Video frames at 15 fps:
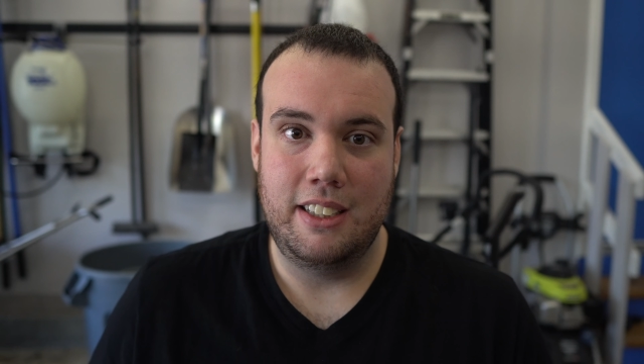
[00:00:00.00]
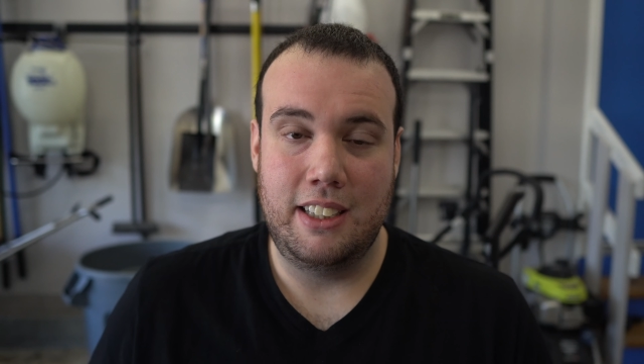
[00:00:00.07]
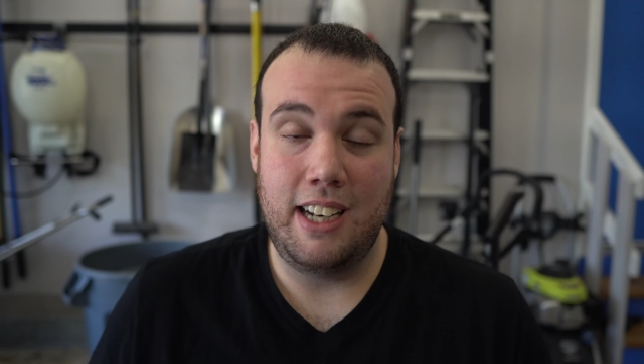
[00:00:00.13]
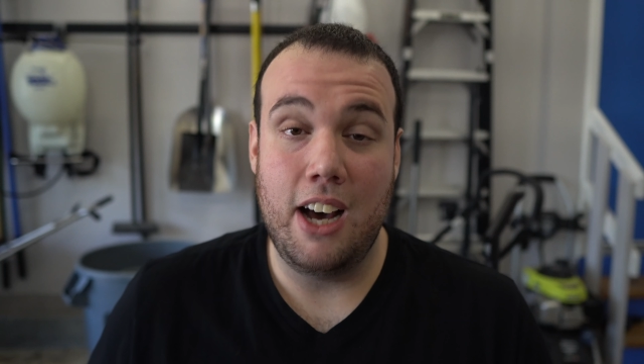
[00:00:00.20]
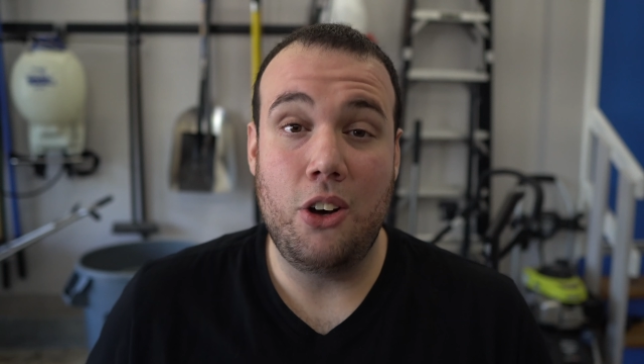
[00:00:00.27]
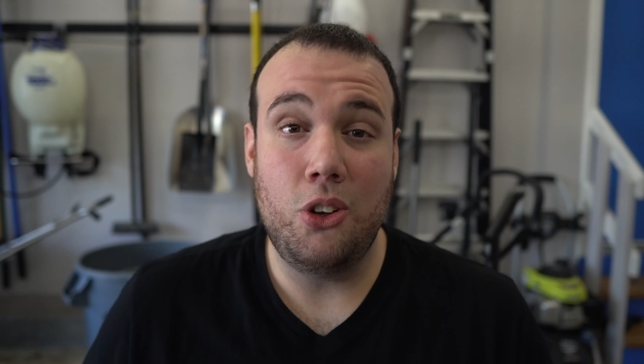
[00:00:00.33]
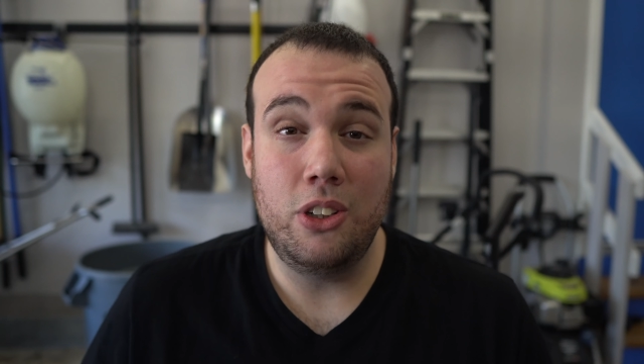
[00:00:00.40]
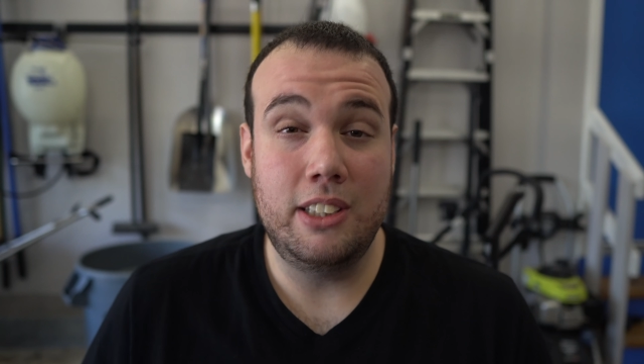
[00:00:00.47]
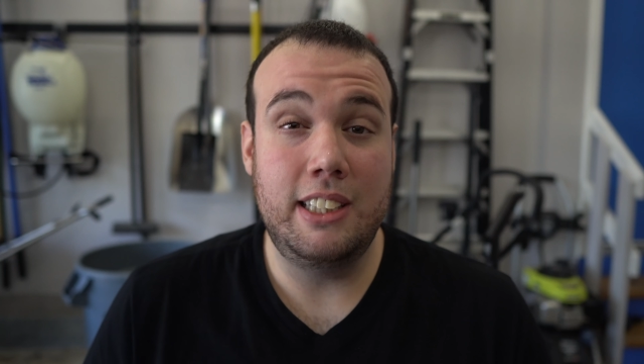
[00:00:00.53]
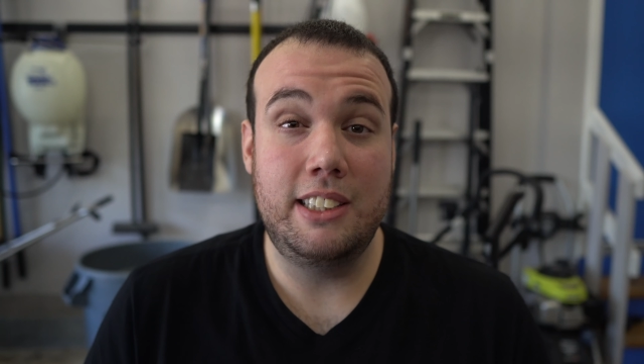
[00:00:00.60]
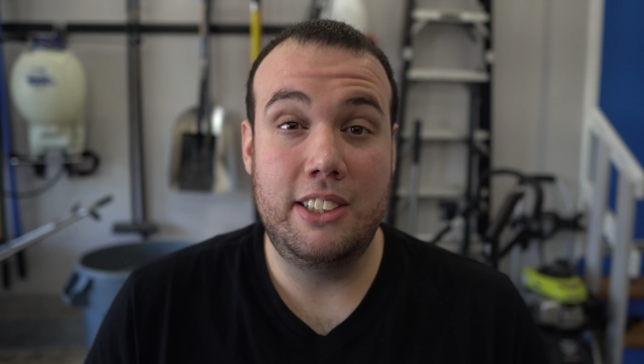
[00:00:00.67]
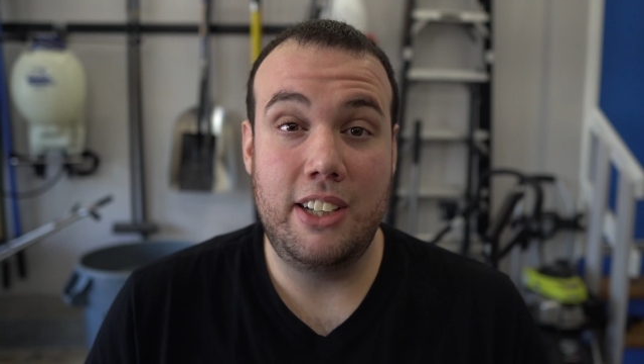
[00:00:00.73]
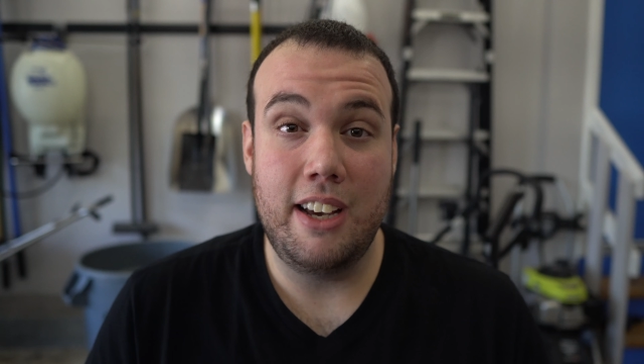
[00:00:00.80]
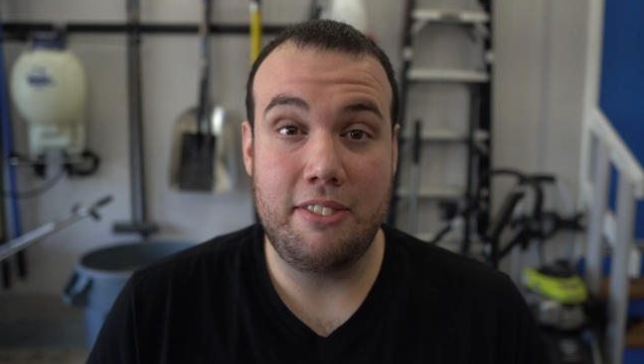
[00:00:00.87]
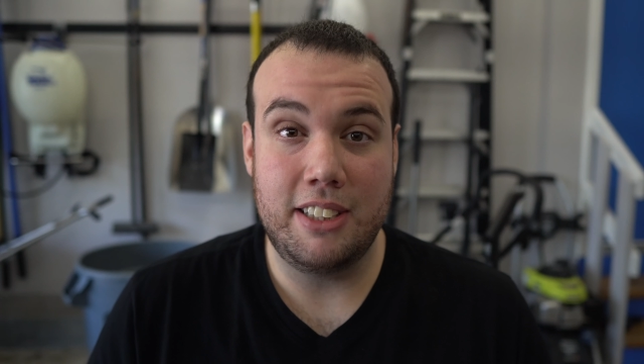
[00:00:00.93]
Not only
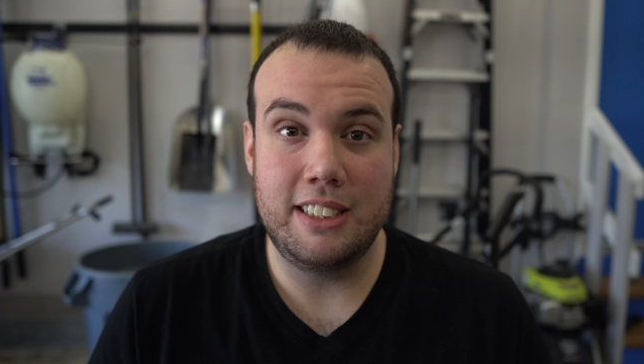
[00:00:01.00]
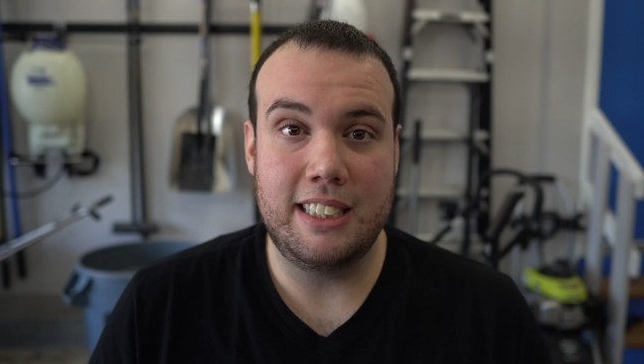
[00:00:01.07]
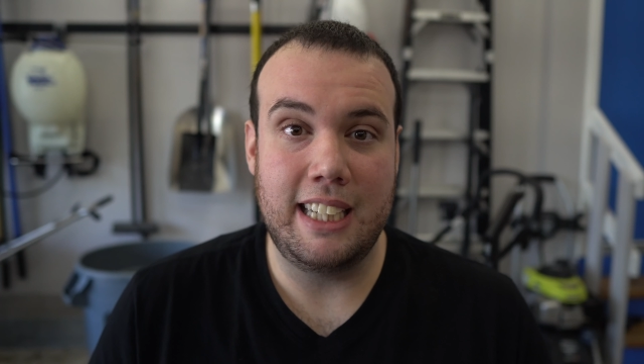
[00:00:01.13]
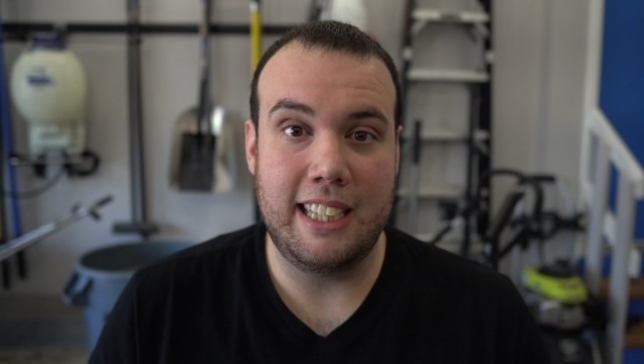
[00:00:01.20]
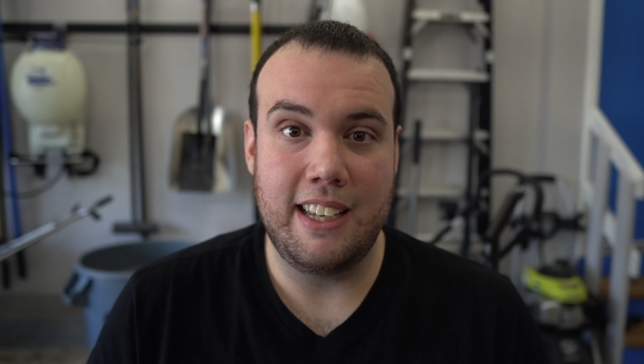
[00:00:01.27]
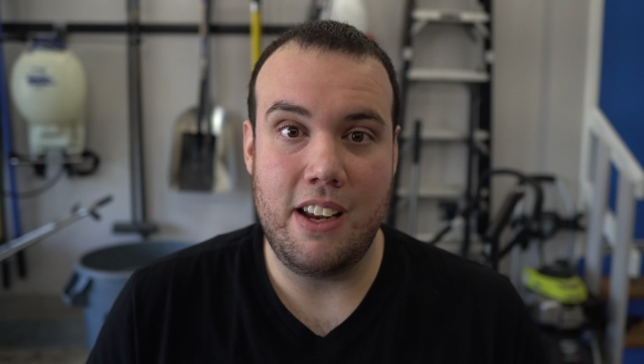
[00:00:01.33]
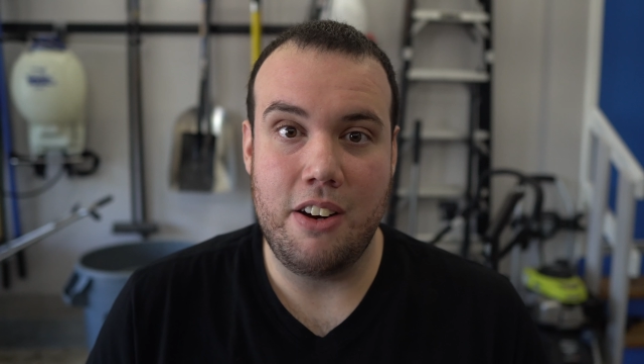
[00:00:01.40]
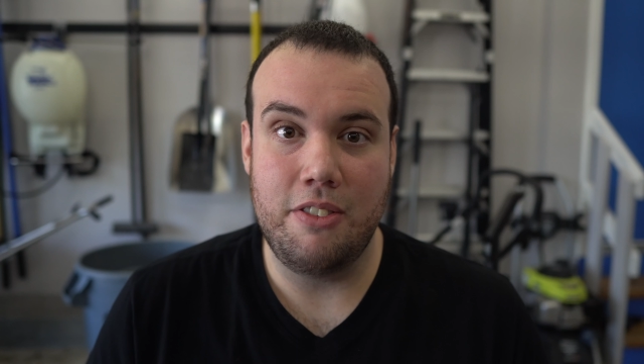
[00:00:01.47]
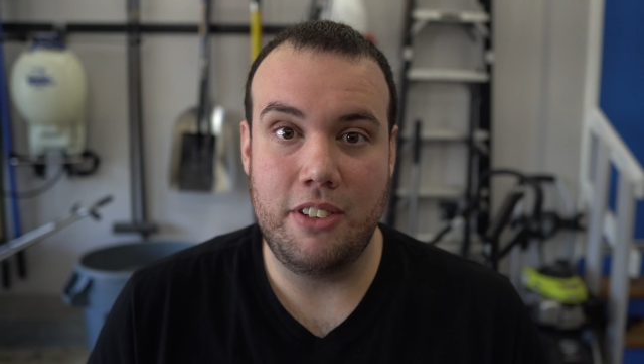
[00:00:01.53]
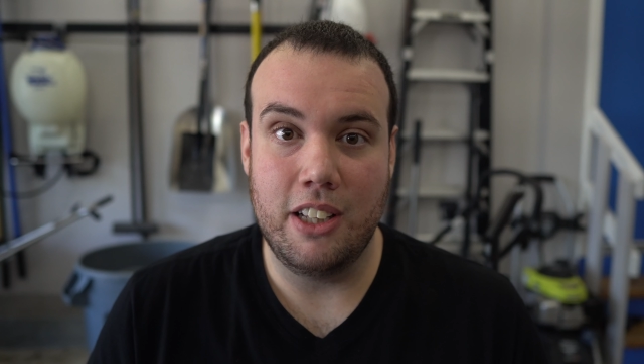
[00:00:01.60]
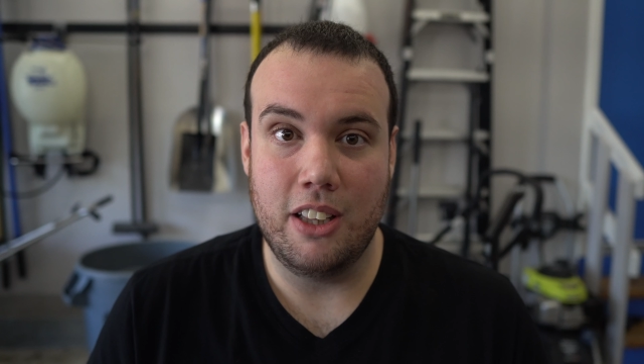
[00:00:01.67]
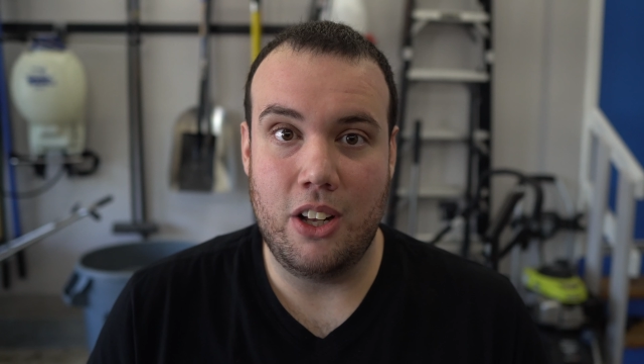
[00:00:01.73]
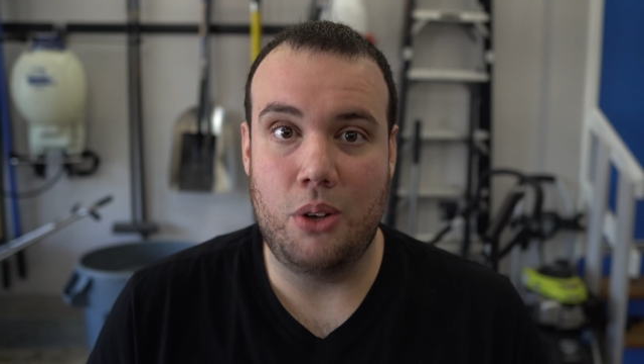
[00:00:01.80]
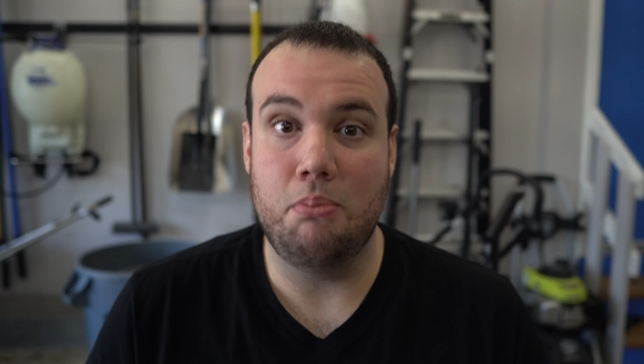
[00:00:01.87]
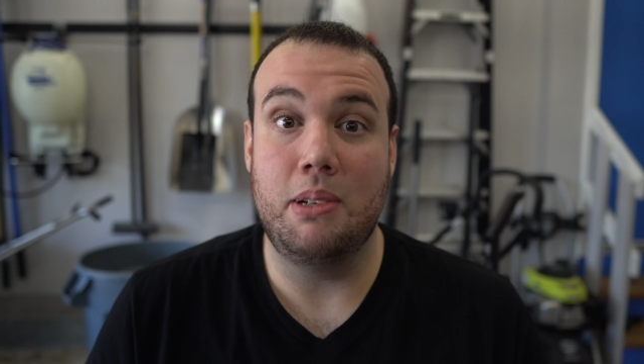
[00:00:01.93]
do you have to take care of
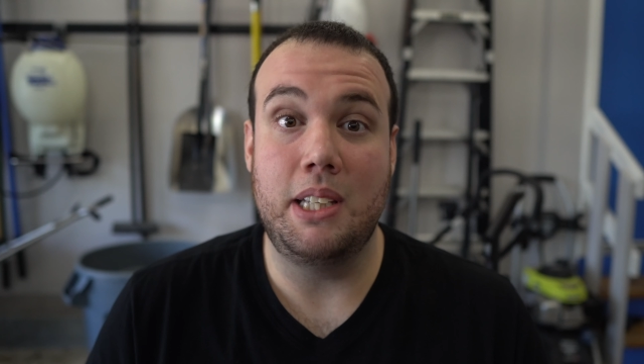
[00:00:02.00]
your lawn,